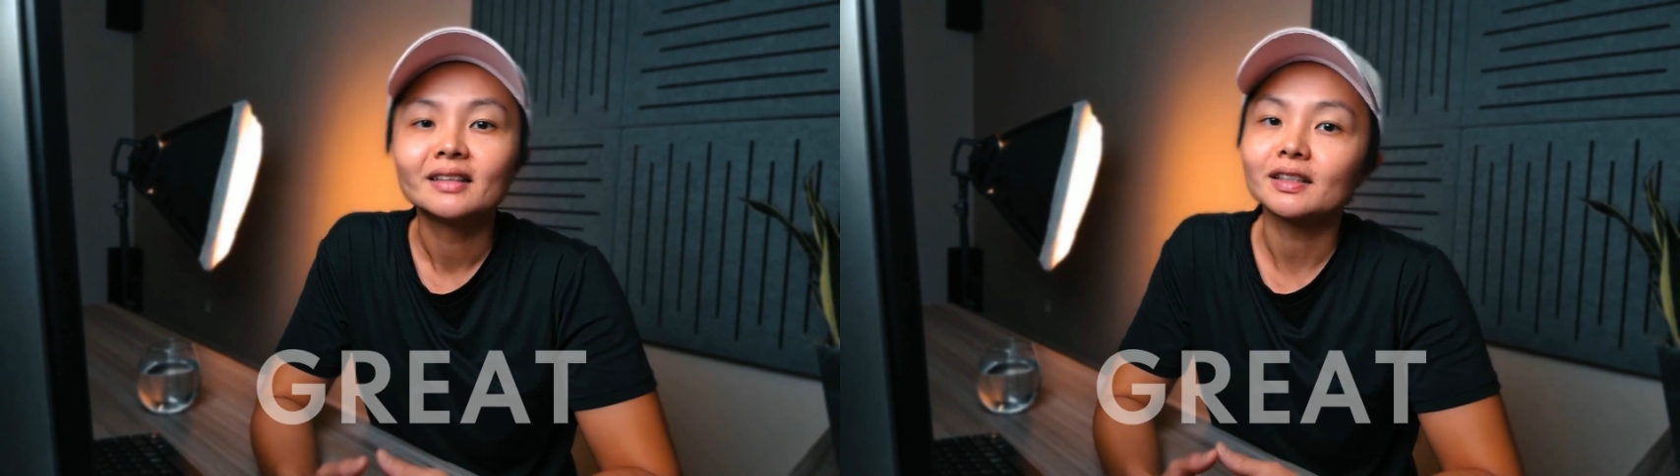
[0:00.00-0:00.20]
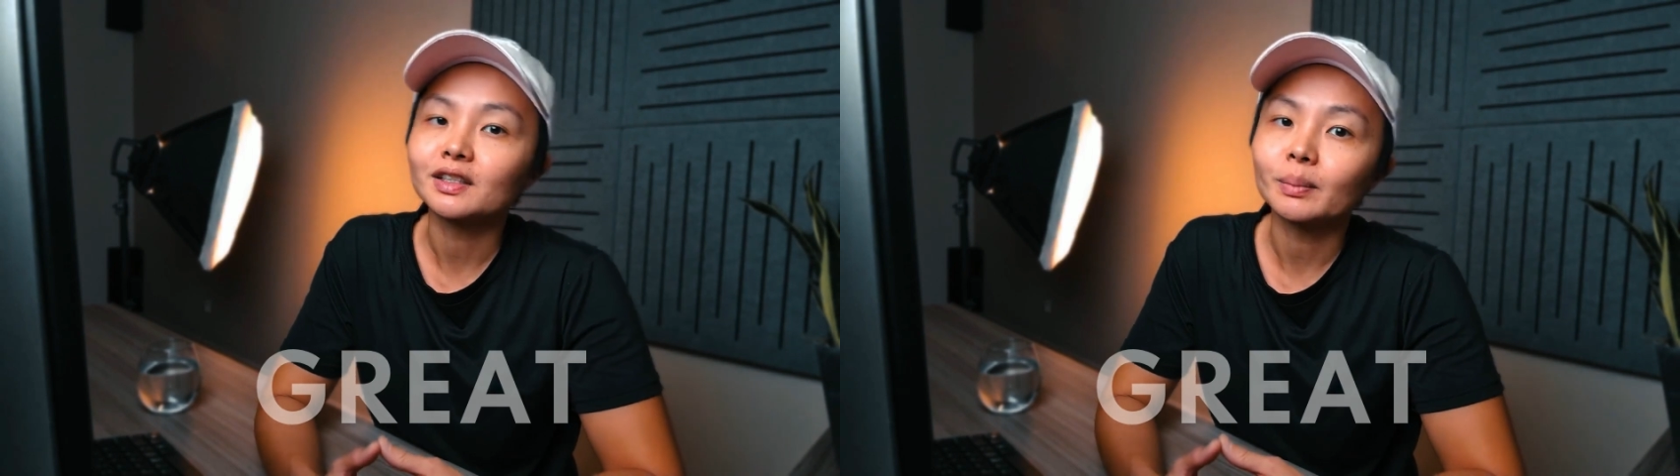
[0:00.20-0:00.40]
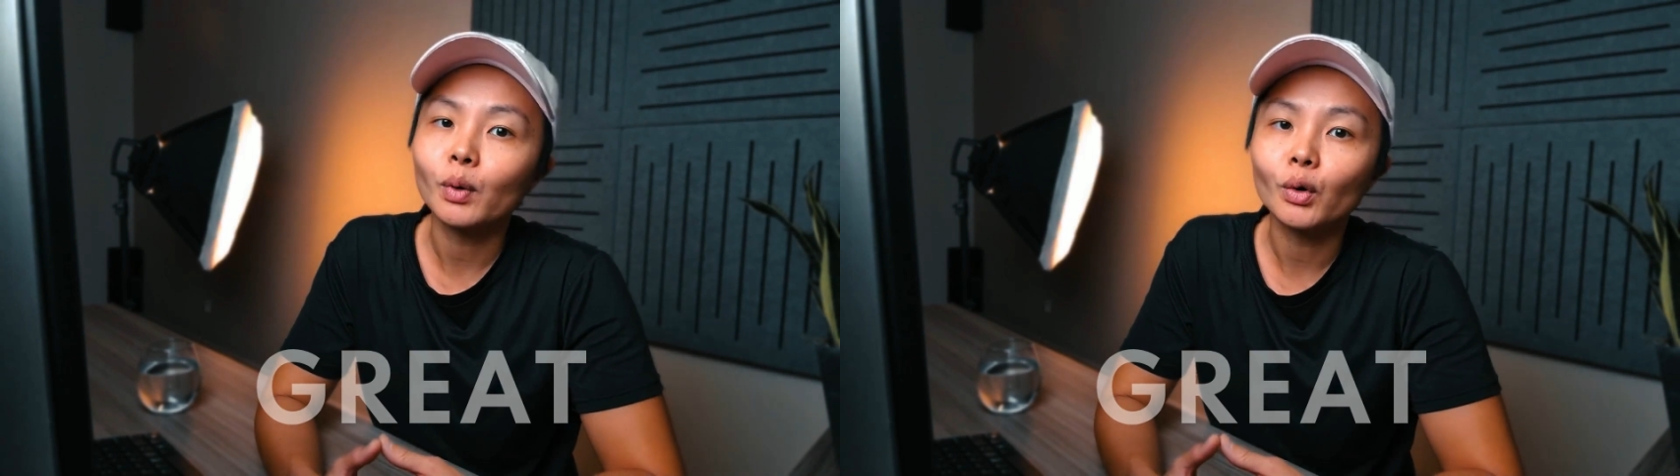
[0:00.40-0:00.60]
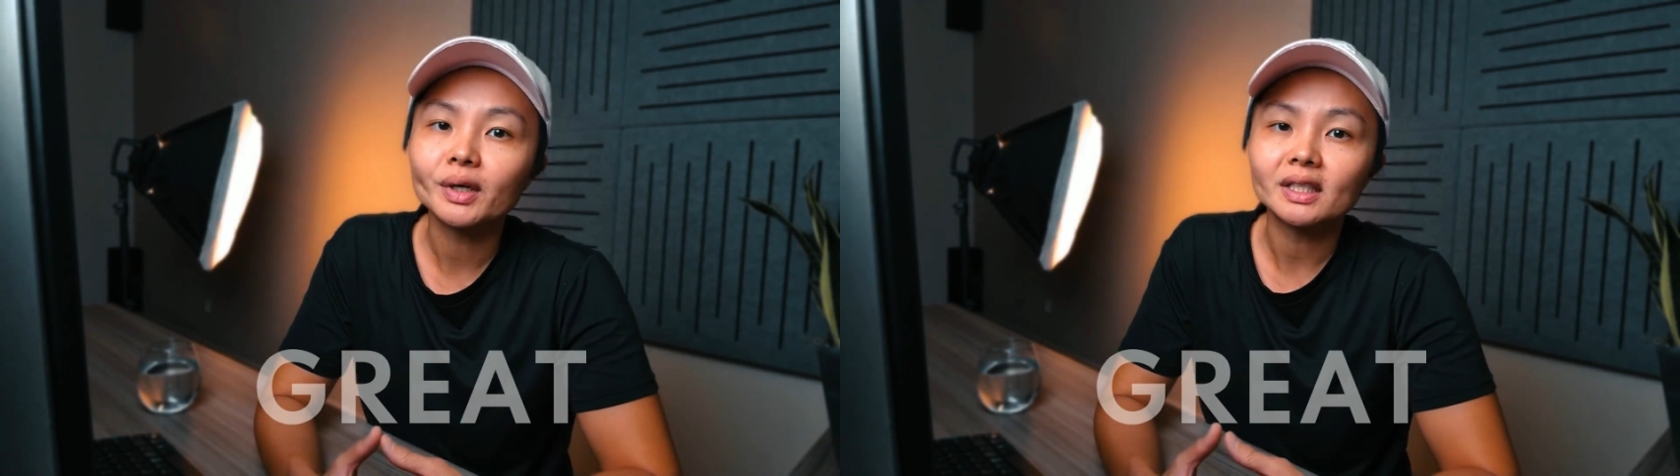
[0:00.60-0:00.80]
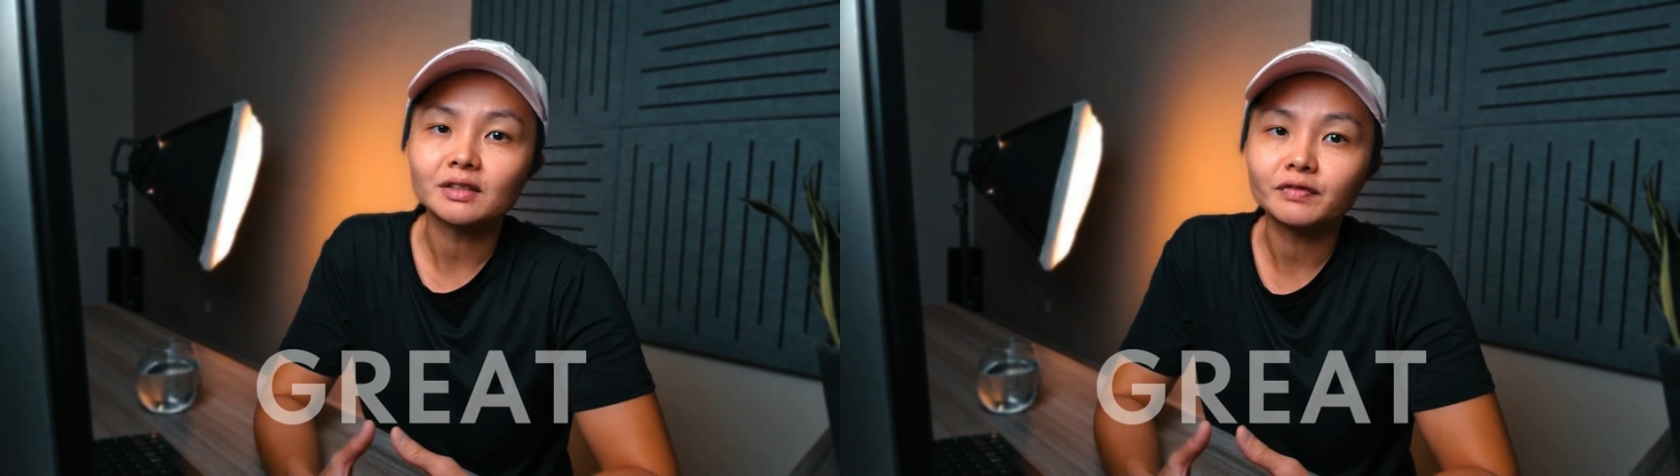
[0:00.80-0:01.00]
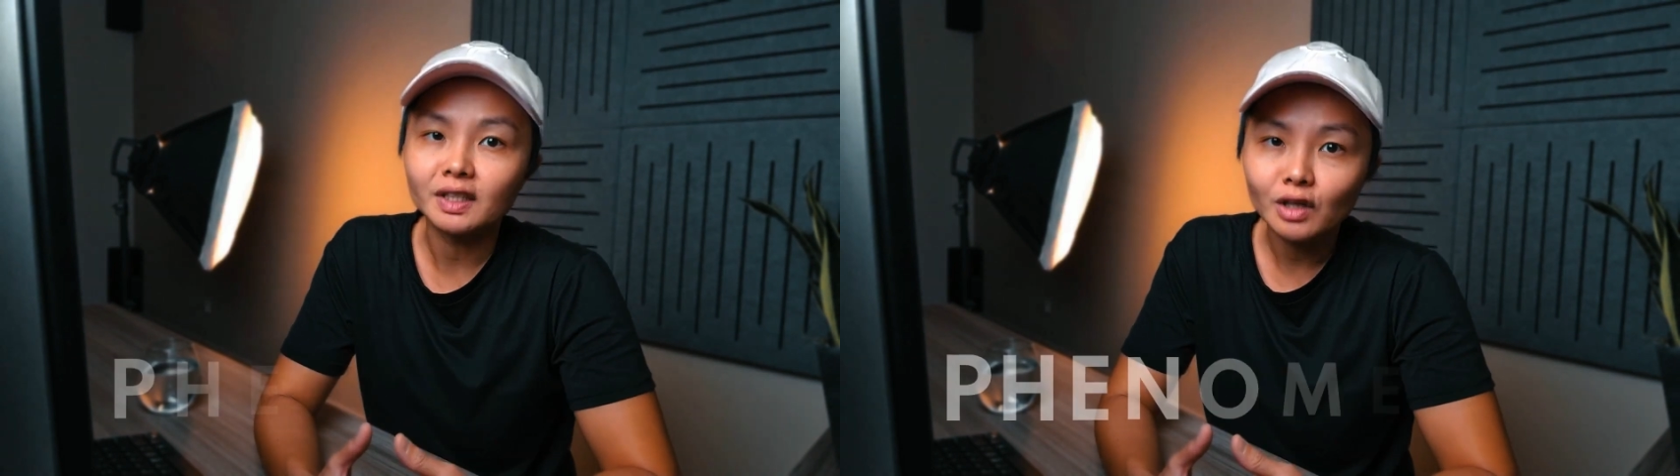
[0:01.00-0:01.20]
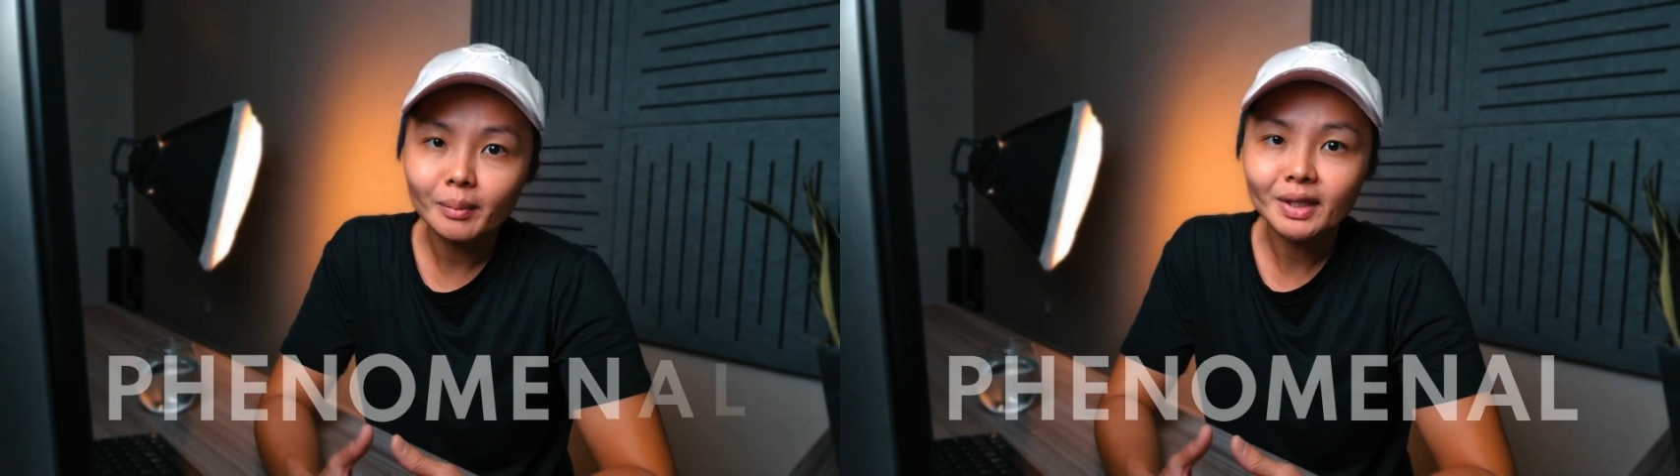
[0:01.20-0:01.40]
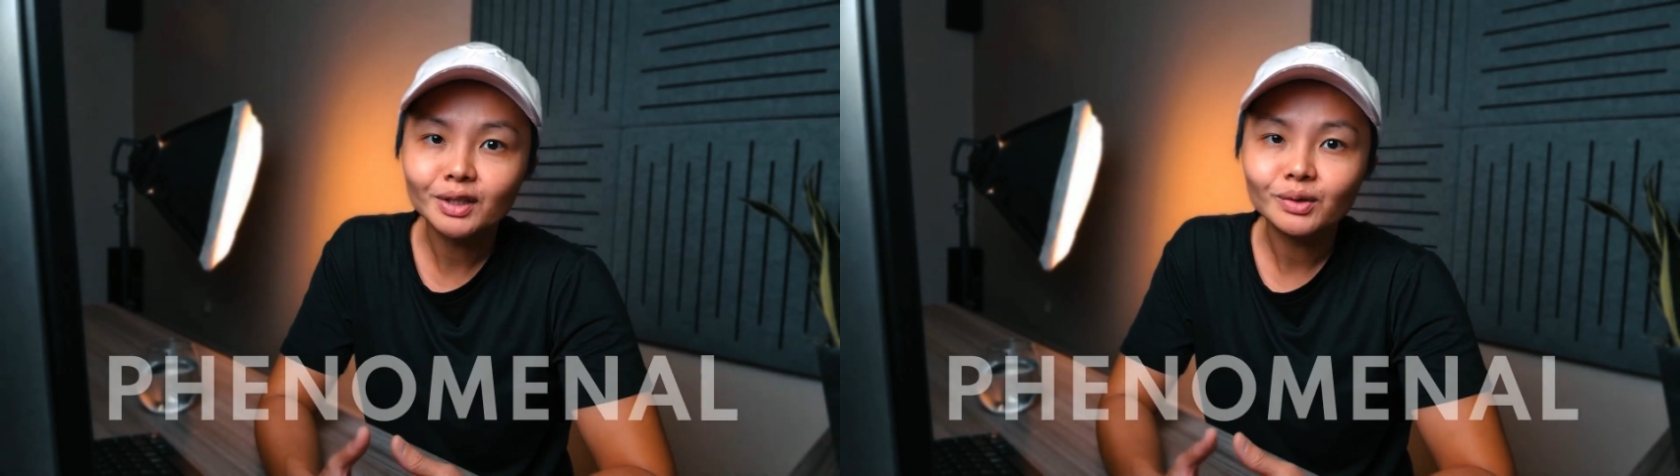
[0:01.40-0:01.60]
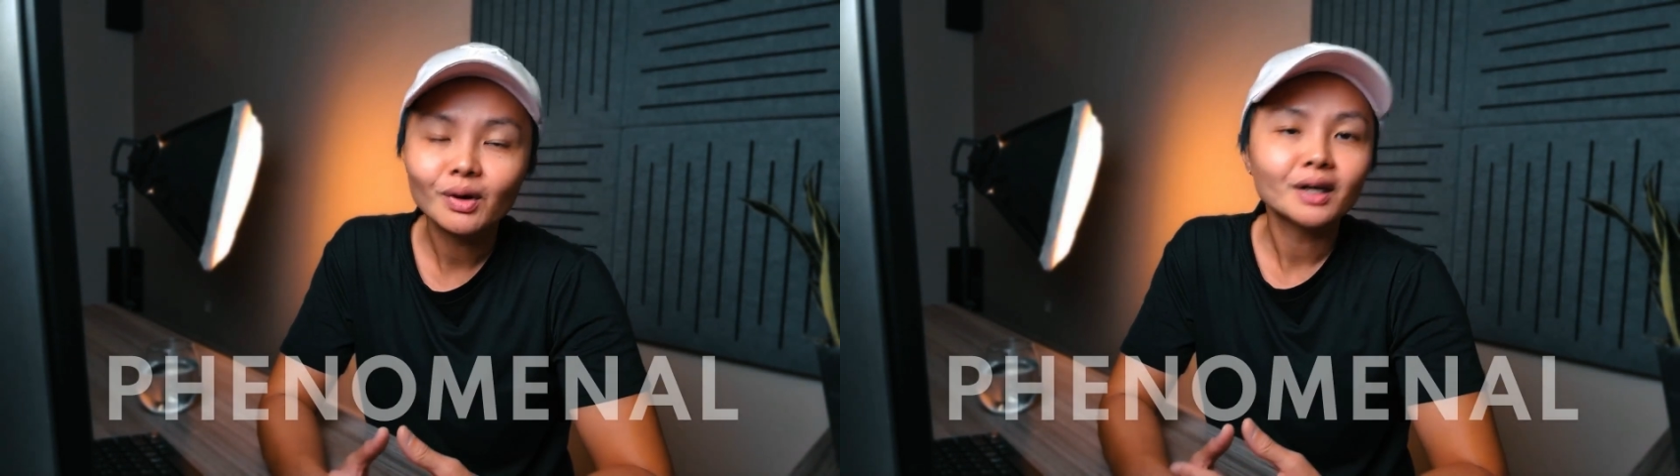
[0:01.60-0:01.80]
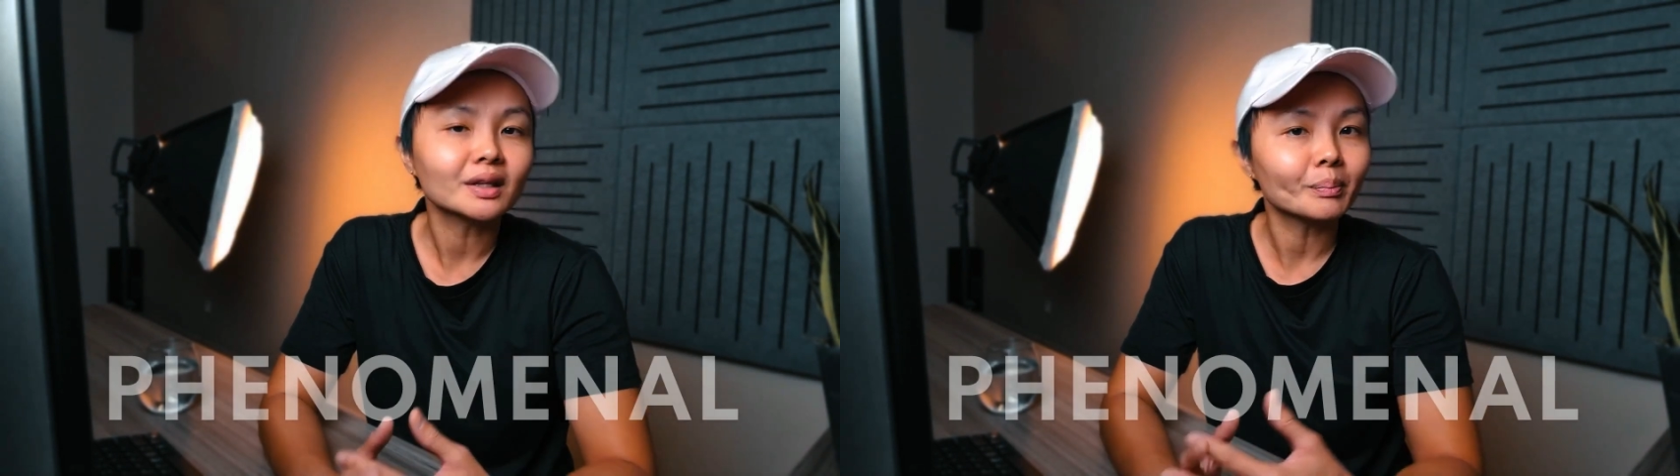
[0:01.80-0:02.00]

The support is phenomenal.